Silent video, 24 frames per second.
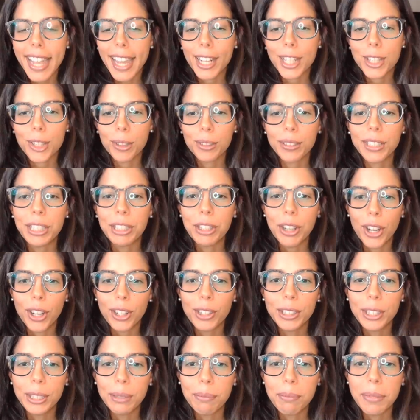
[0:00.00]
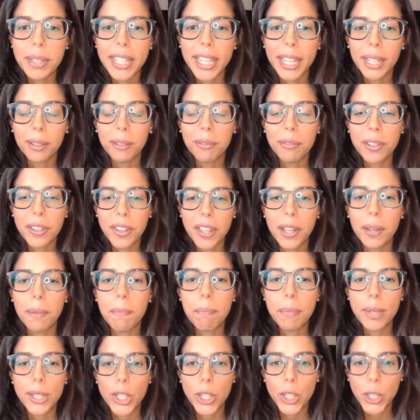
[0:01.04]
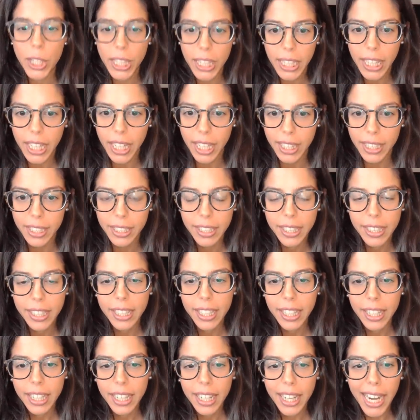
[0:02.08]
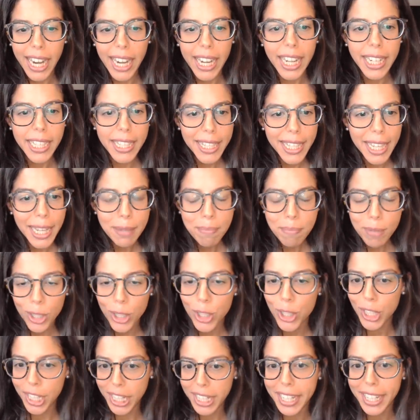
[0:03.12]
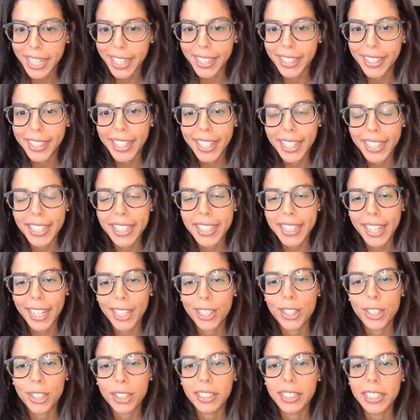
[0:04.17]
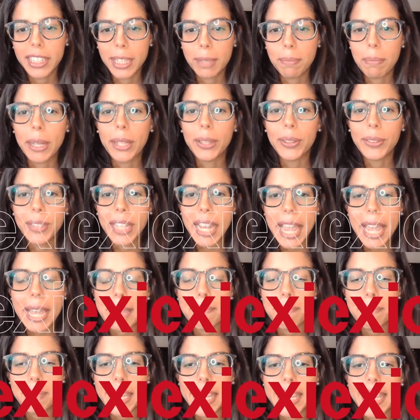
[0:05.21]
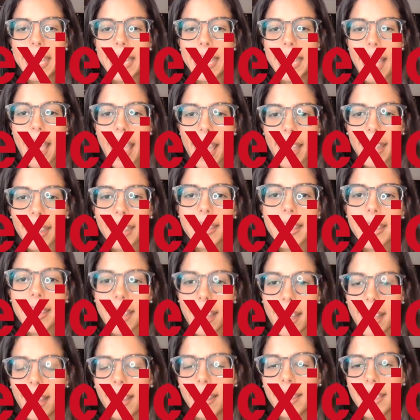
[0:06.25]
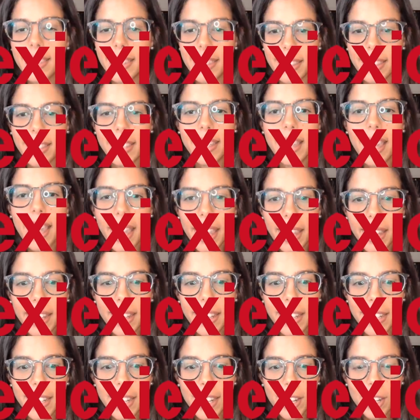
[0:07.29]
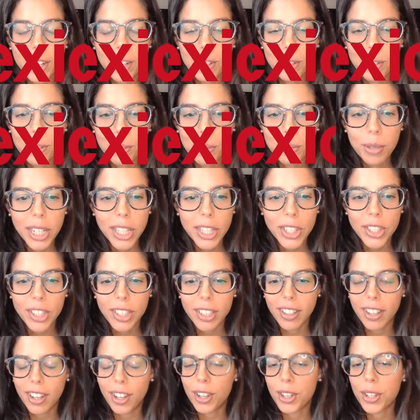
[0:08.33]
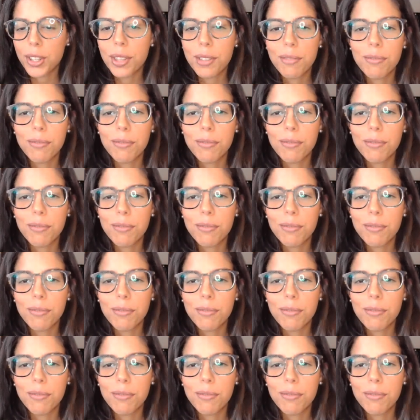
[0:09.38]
actually called themselves the Mexica. And I say Mexica, and it's actually spelled M E X I C A. Which all the